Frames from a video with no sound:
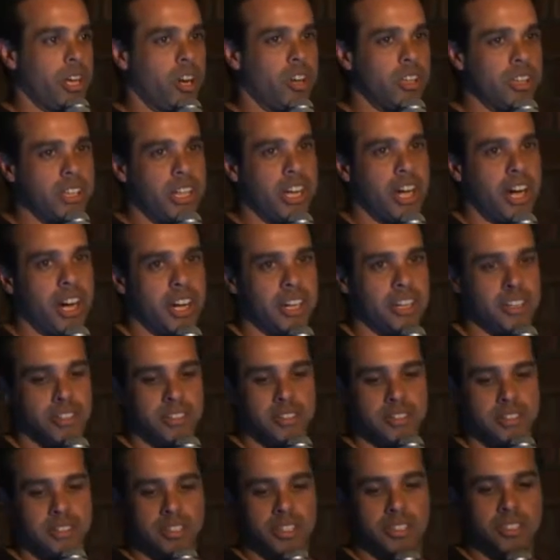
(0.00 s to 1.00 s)
only
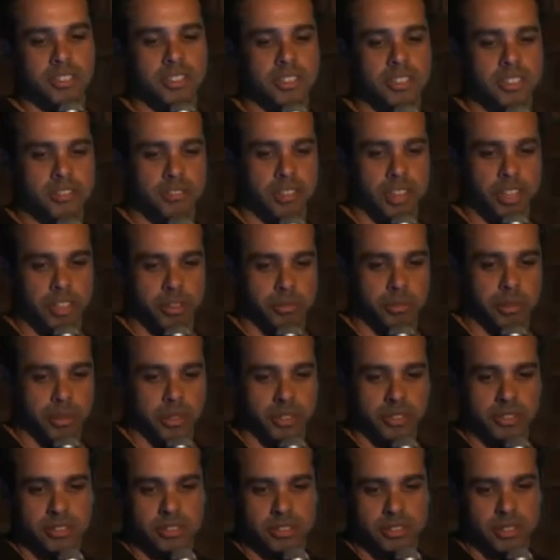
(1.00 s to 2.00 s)
hired senior
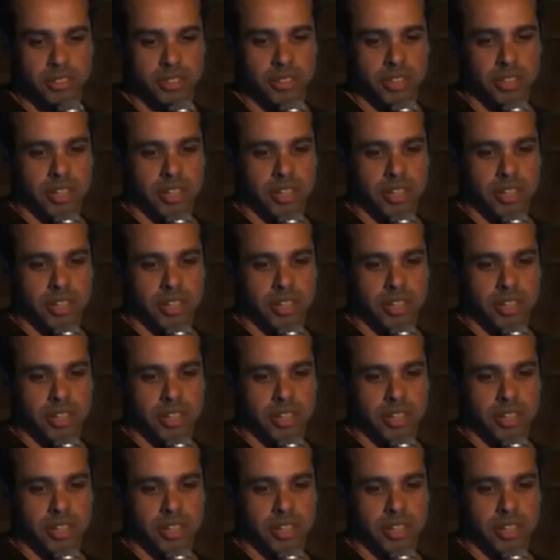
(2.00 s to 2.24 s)
developers.